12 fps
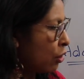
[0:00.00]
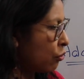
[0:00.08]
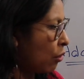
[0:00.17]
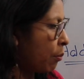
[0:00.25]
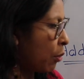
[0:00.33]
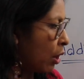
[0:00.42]

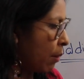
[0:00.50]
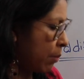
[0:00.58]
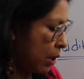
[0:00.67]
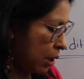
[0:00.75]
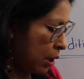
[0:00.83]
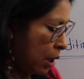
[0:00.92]
So I'm going to
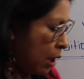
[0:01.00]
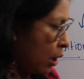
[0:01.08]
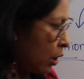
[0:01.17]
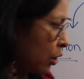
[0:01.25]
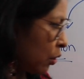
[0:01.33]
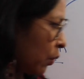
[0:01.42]
be
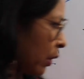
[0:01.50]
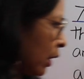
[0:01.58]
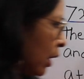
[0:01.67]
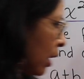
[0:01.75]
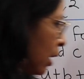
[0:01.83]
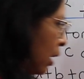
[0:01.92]
doing